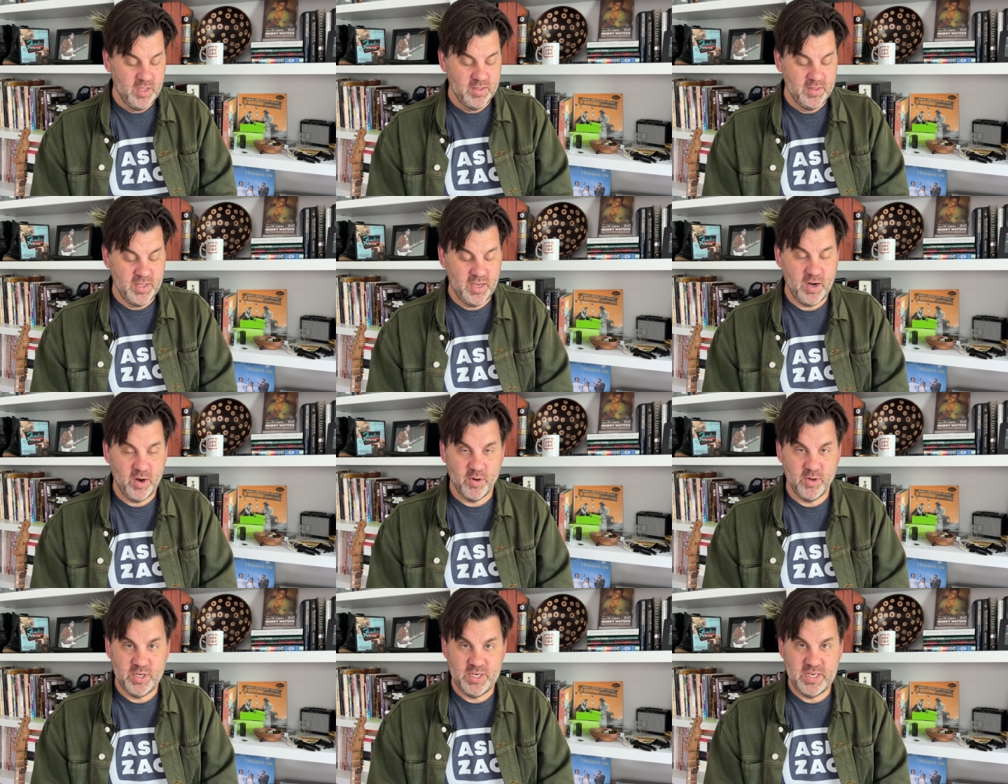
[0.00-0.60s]
They
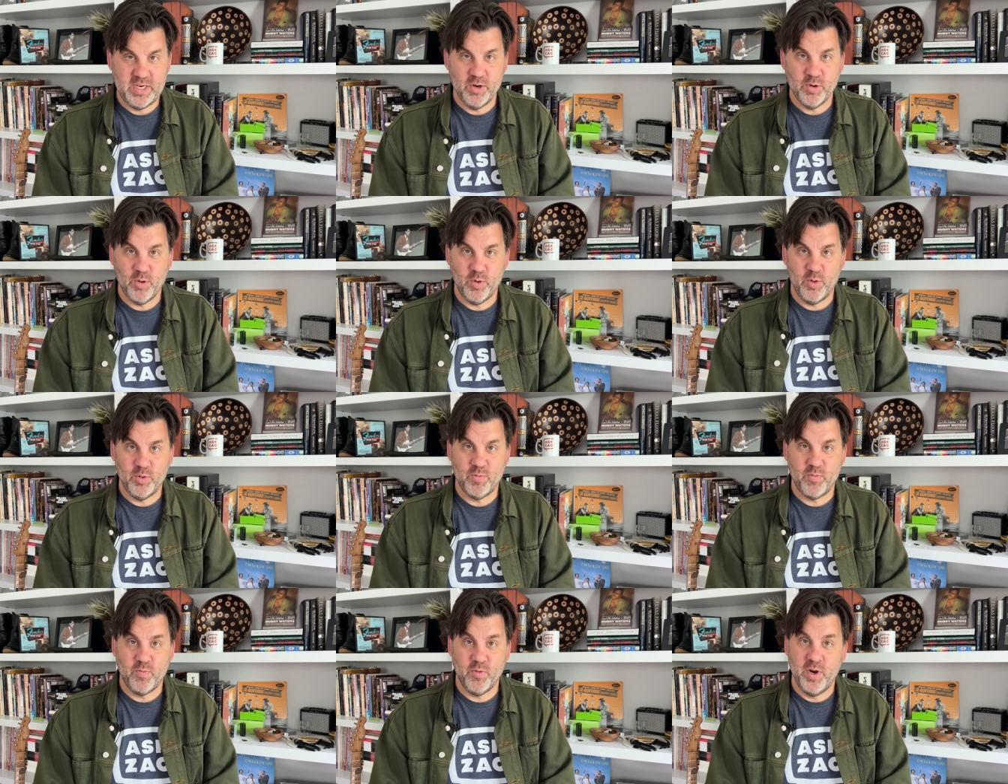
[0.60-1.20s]
are dear
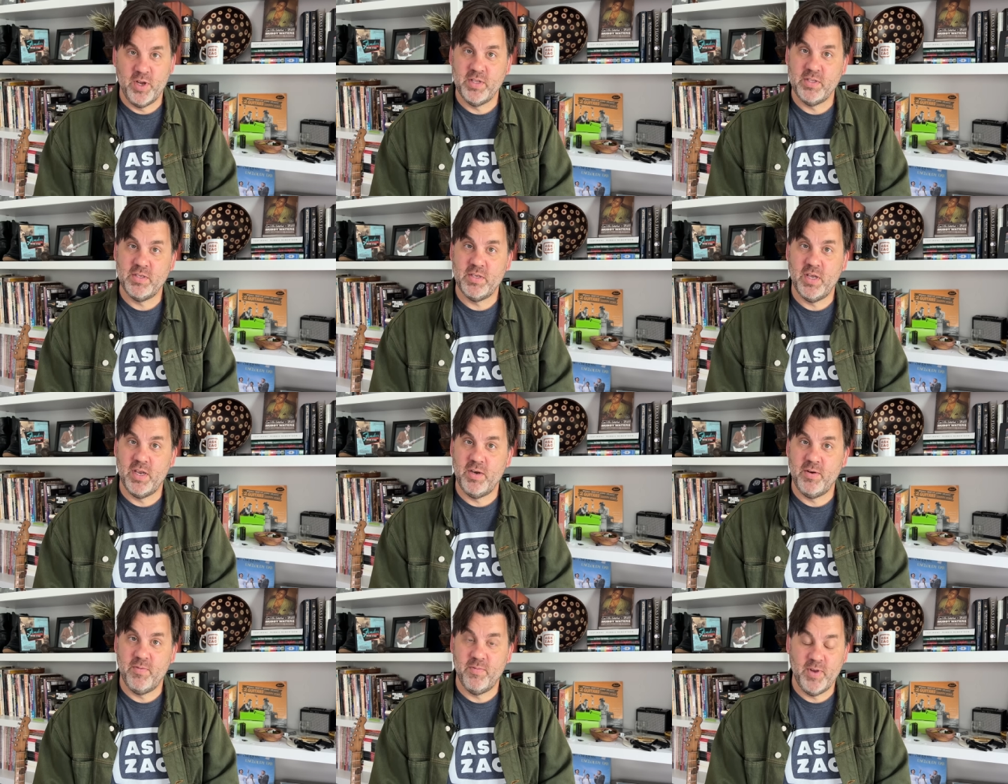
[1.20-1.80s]
old friends,
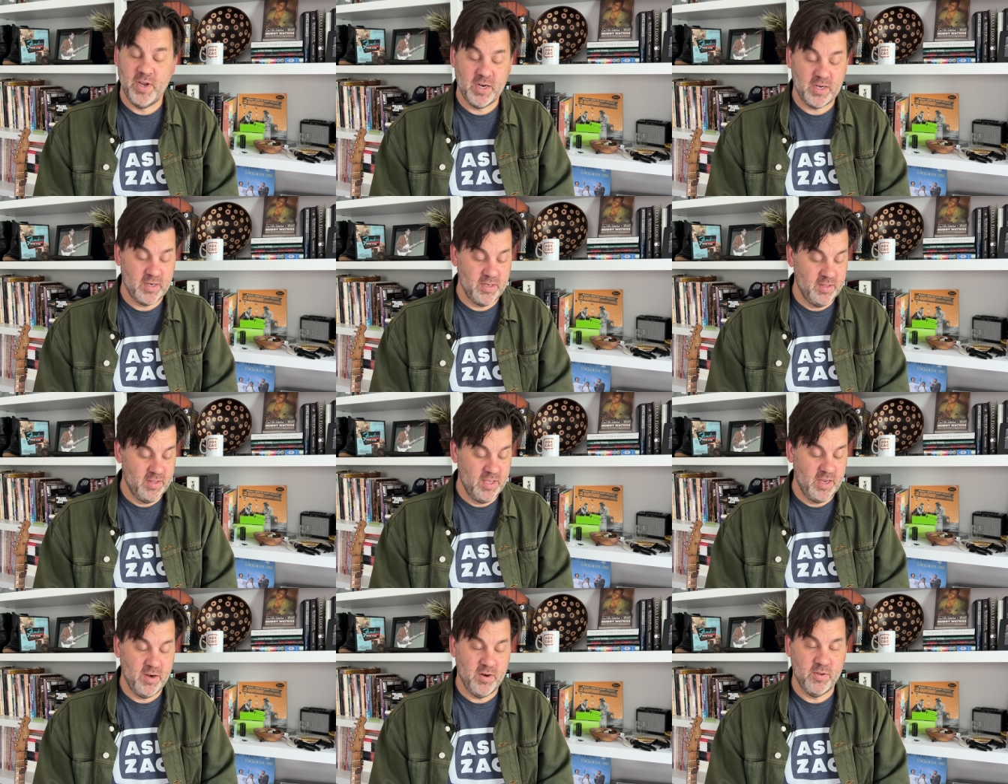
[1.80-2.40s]
and in fact,
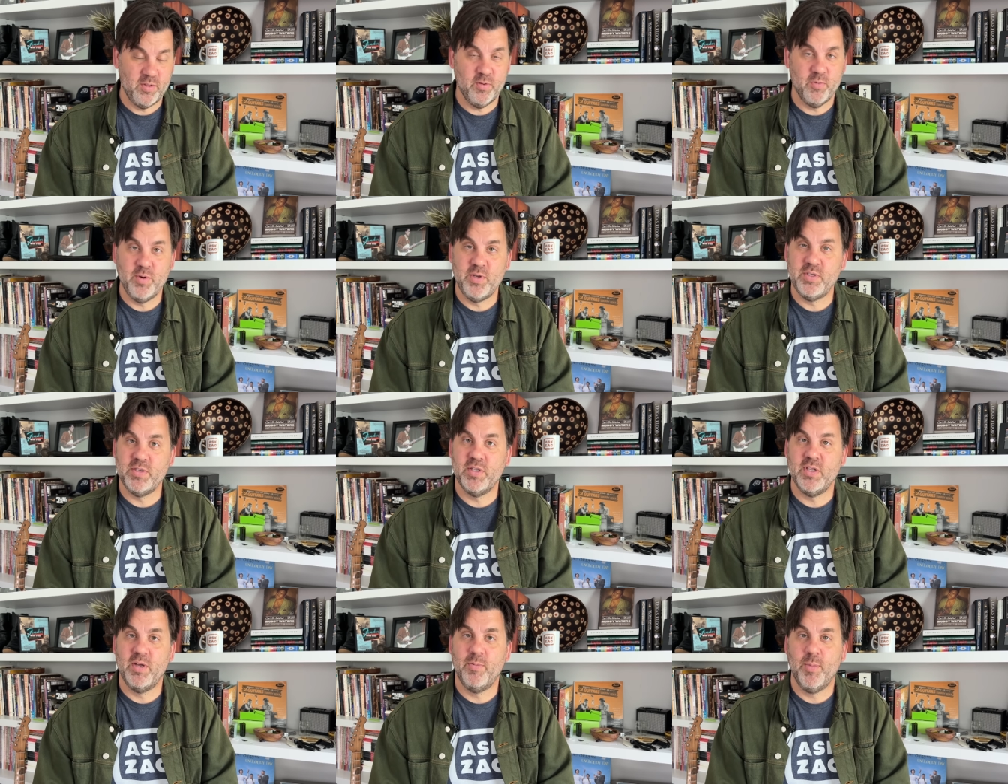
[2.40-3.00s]
they are the
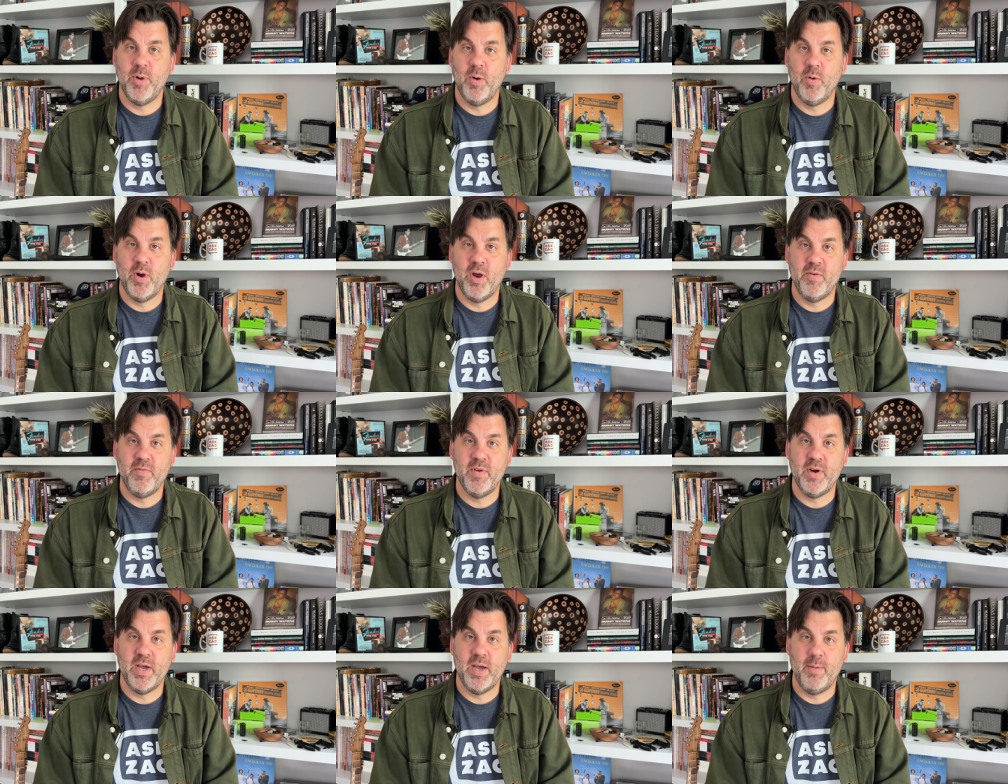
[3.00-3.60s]
reason that my
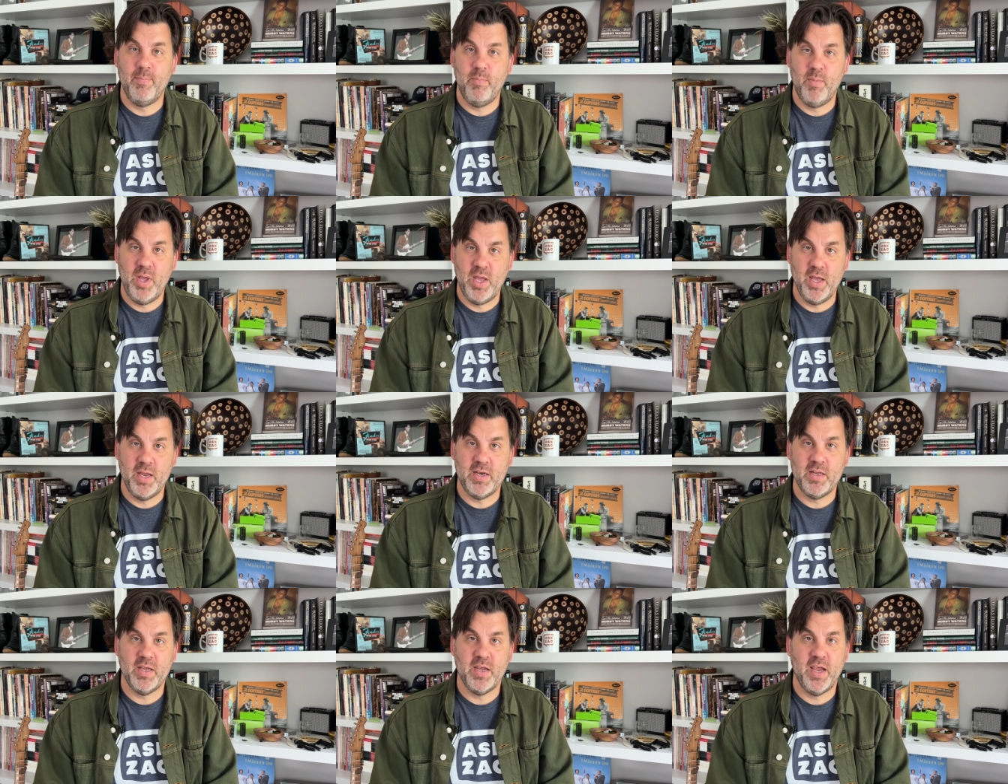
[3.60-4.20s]
wife and I
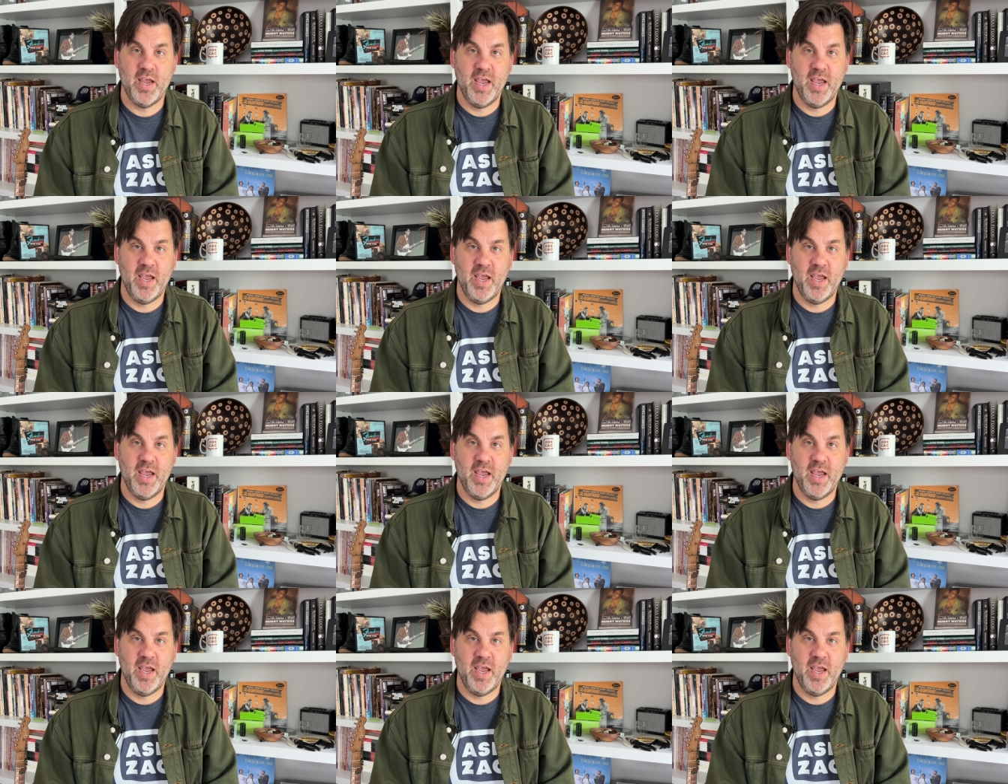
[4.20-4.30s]
met.